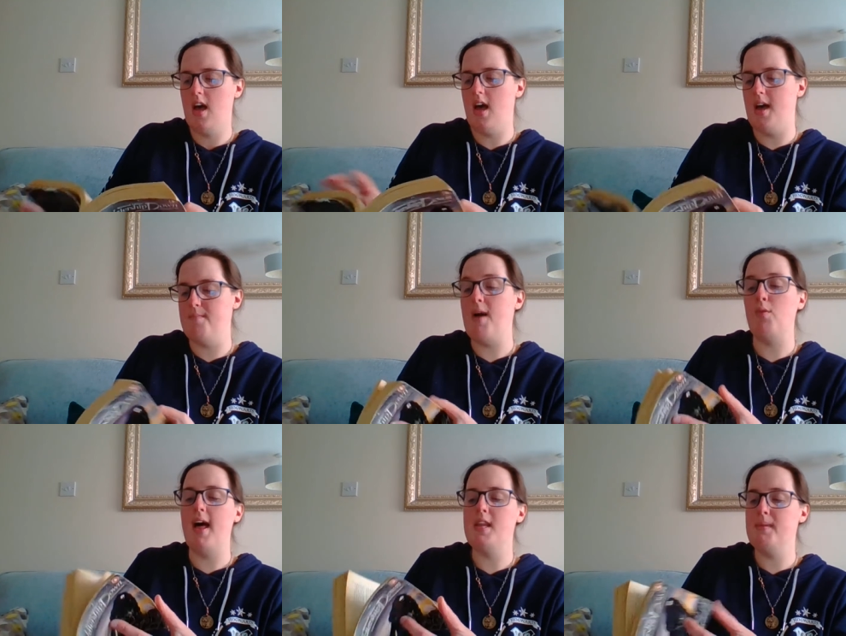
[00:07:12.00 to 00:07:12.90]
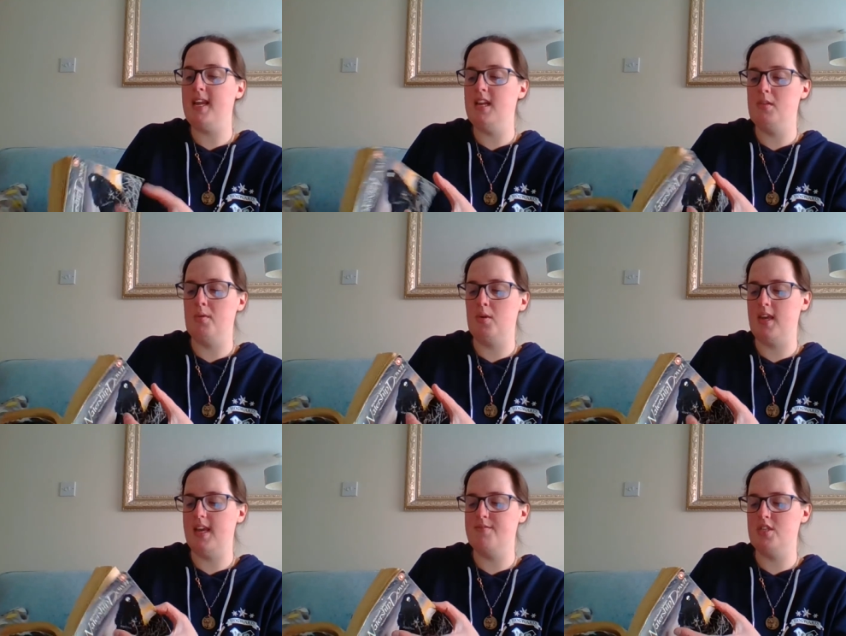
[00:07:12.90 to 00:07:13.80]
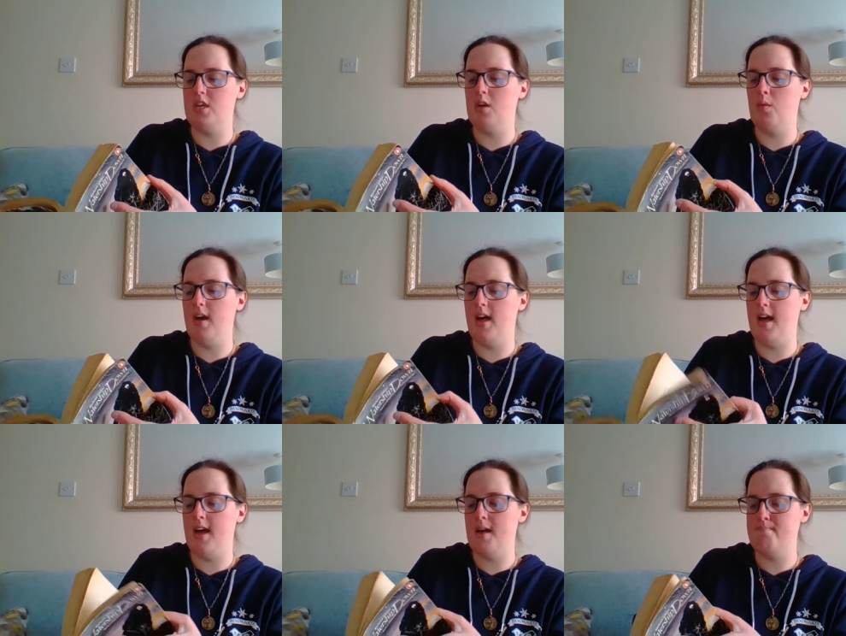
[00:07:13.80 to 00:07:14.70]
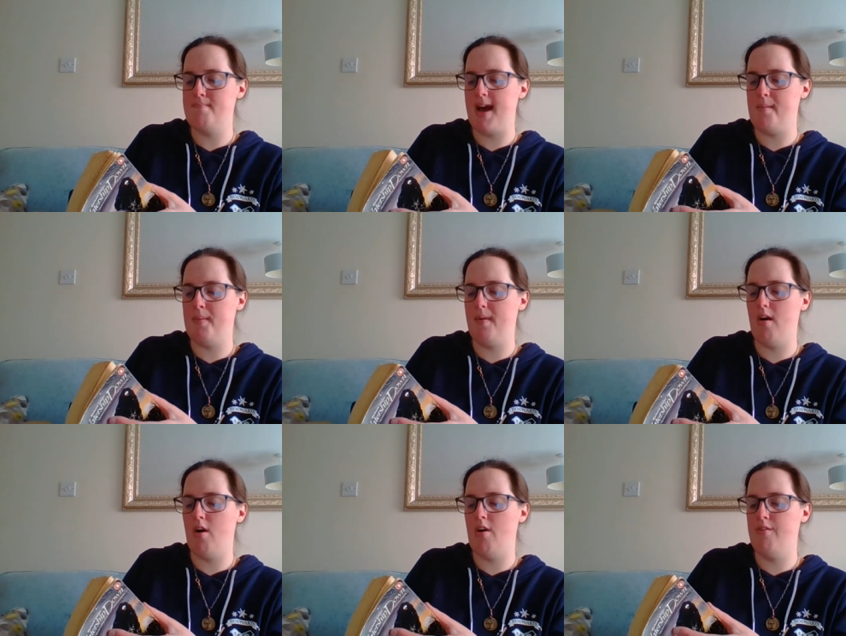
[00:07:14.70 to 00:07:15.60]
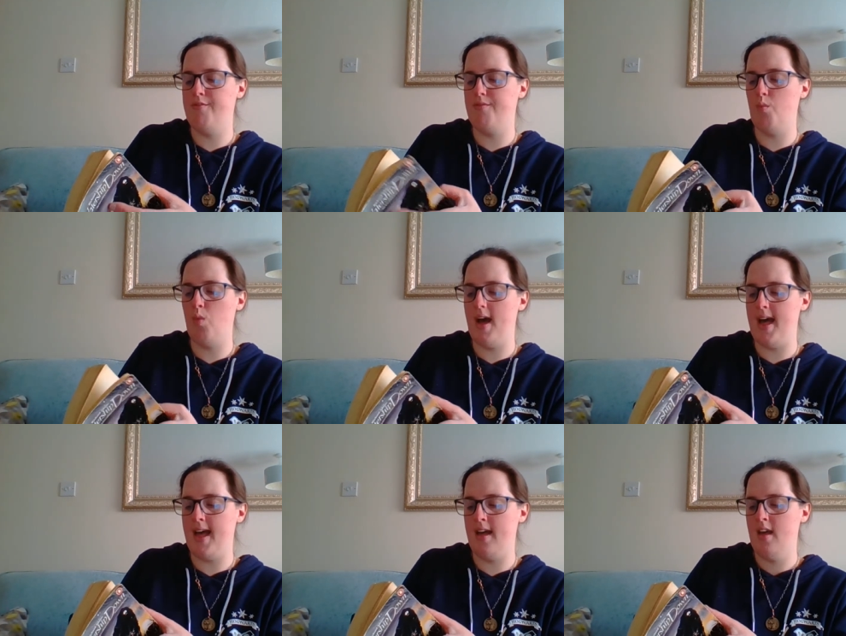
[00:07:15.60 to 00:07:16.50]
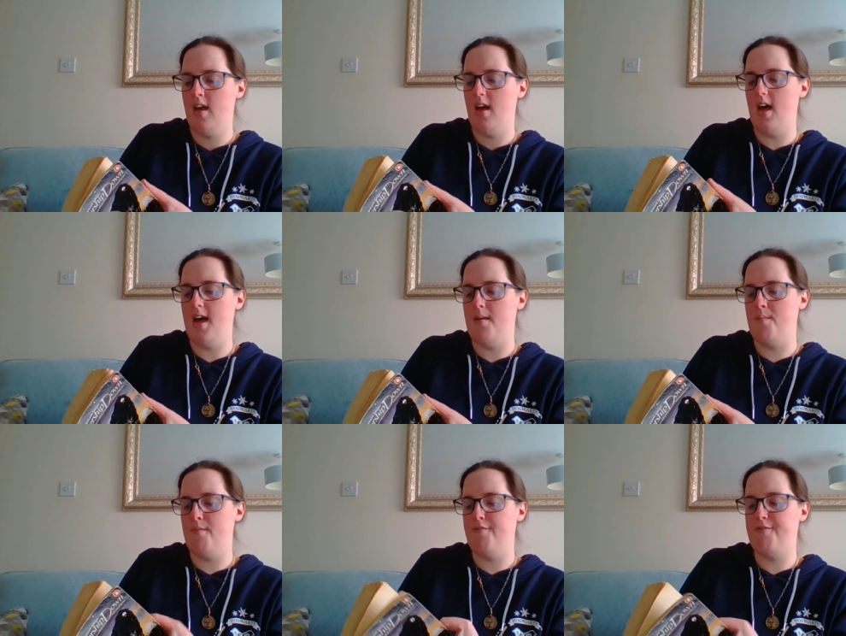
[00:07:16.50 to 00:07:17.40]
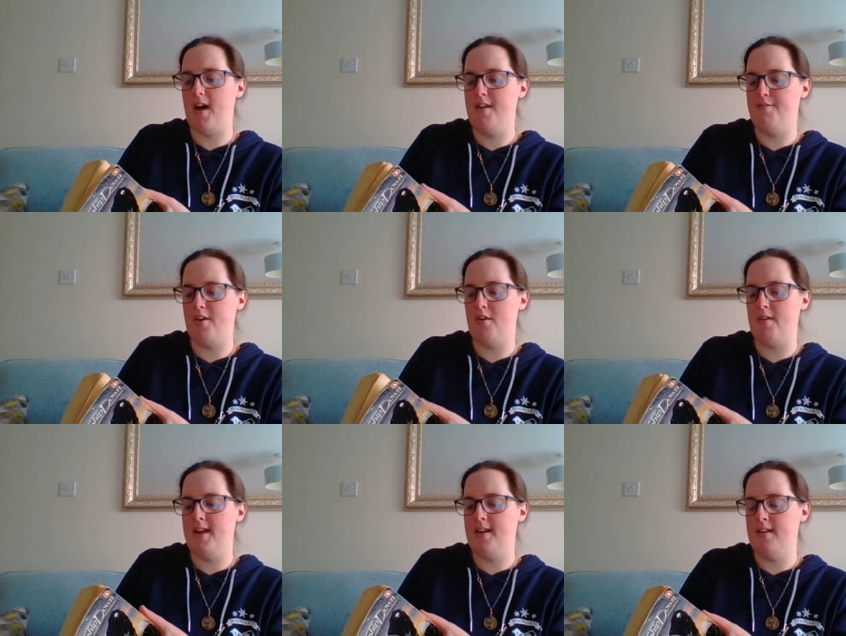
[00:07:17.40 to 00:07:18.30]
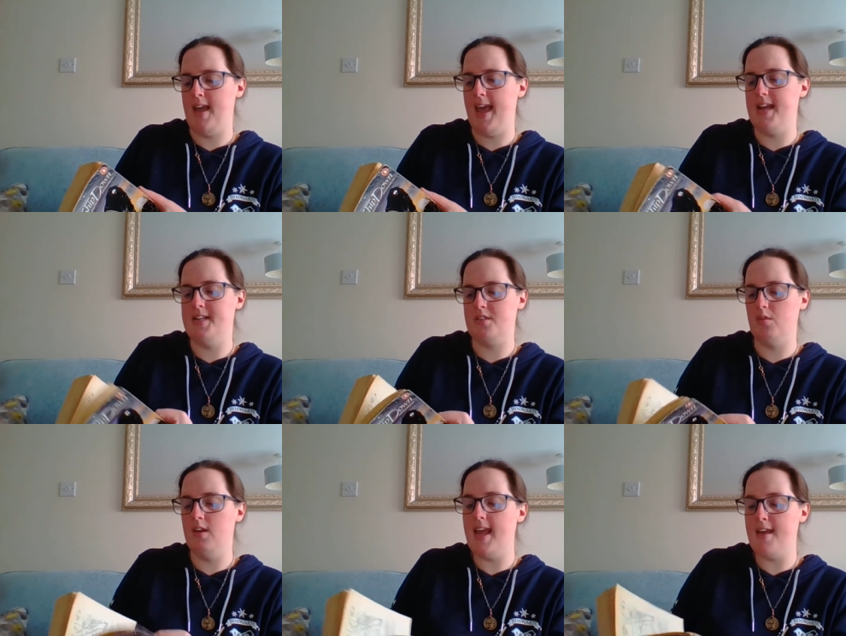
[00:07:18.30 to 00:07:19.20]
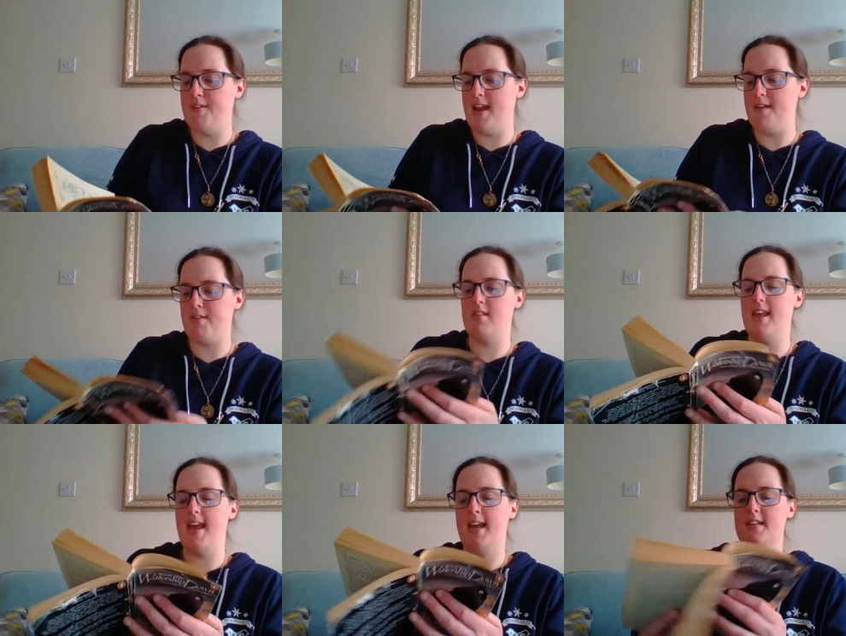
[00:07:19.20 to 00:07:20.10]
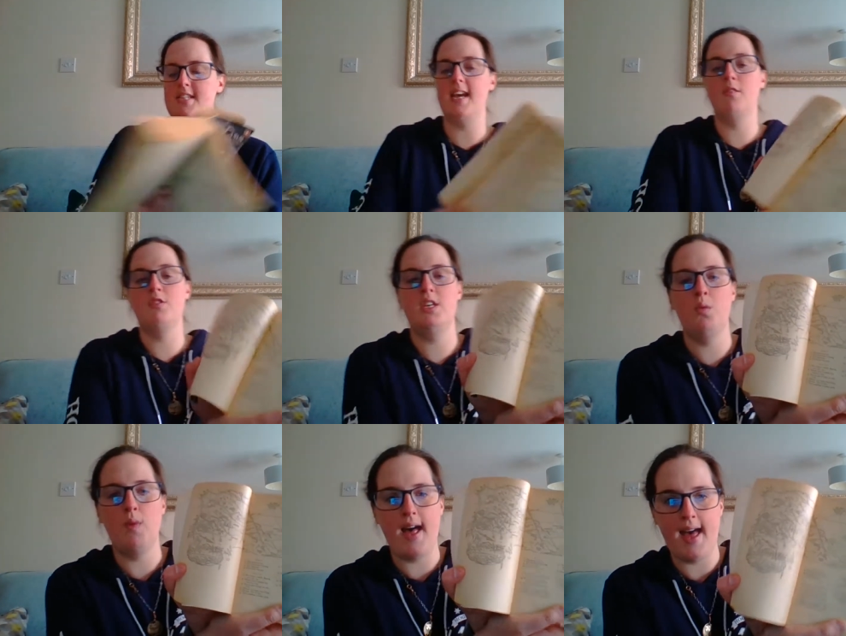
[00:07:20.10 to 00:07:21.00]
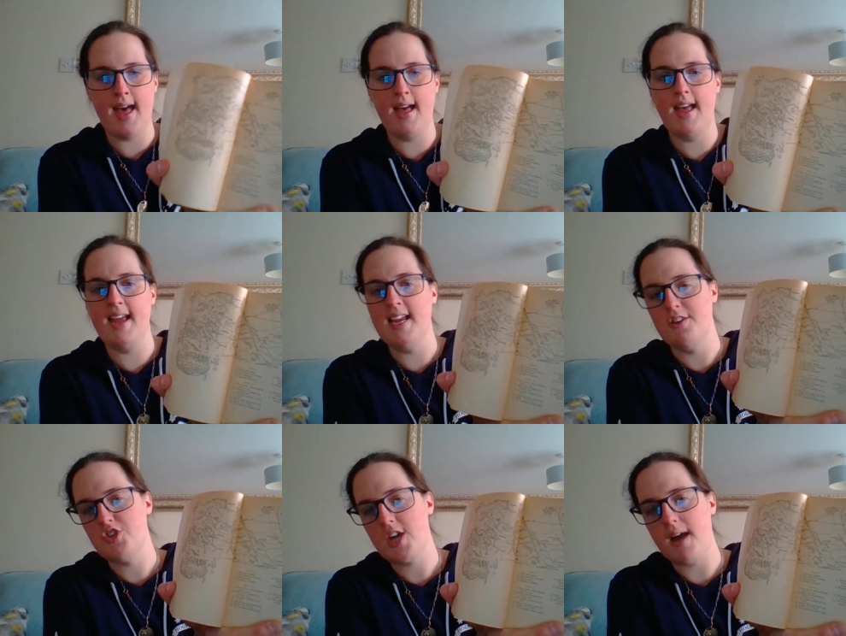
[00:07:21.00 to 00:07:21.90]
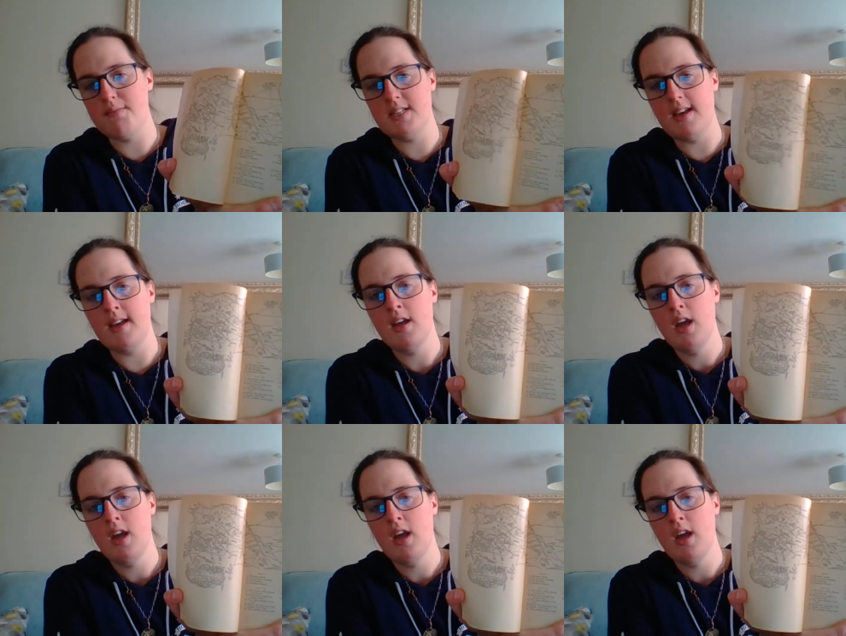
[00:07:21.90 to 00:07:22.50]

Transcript: Um, oh, well, at the beginning of the book, he gives you a map of where um, Fiver and Hazel live and everything, and tells you where at each chapter